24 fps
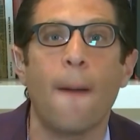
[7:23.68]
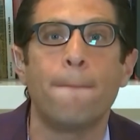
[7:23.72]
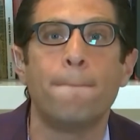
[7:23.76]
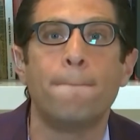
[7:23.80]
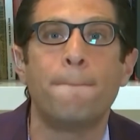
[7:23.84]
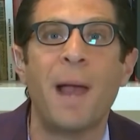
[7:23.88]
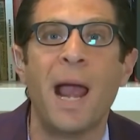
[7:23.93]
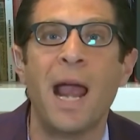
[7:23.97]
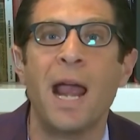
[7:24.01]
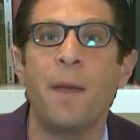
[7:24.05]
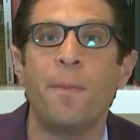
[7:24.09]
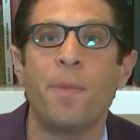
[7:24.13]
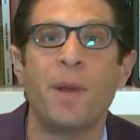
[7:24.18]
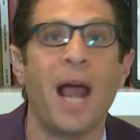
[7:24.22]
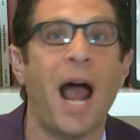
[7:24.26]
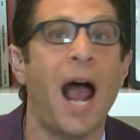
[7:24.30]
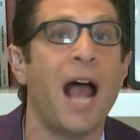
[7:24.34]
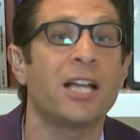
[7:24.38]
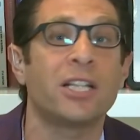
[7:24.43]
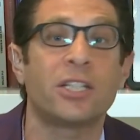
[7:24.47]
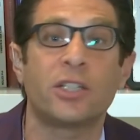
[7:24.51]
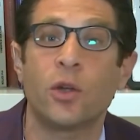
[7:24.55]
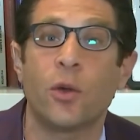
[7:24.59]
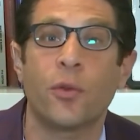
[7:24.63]
a baby.
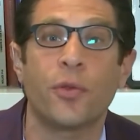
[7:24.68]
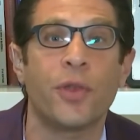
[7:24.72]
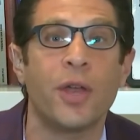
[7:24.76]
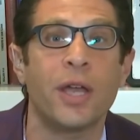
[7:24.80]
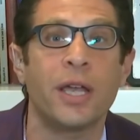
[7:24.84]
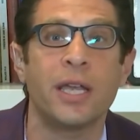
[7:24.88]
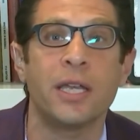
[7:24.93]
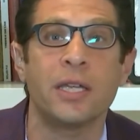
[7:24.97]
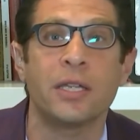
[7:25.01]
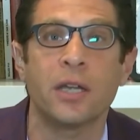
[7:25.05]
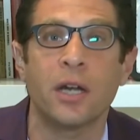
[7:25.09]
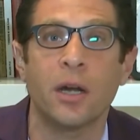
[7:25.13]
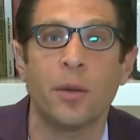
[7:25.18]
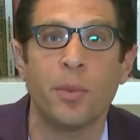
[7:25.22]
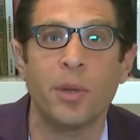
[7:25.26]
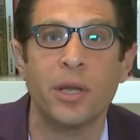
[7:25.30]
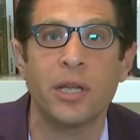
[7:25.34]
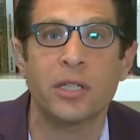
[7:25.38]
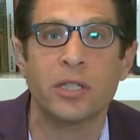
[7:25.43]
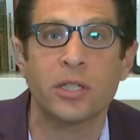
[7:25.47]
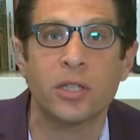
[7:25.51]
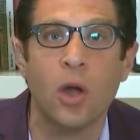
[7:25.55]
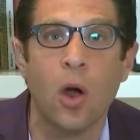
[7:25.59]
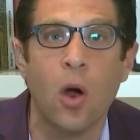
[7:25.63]
I still think he's going to
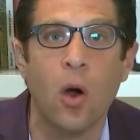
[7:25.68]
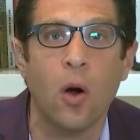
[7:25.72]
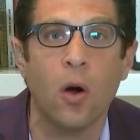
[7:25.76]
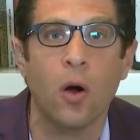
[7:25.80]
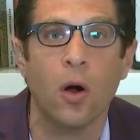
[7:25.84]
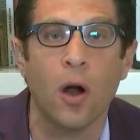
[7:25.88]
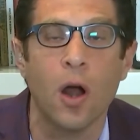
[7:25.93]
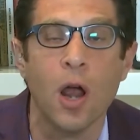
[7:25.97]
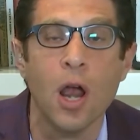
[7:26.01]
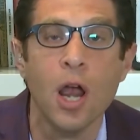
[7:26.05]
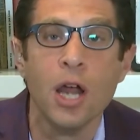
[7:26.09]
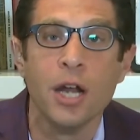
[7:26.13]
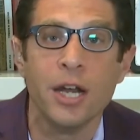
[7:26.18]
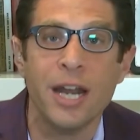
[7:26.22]
be a star.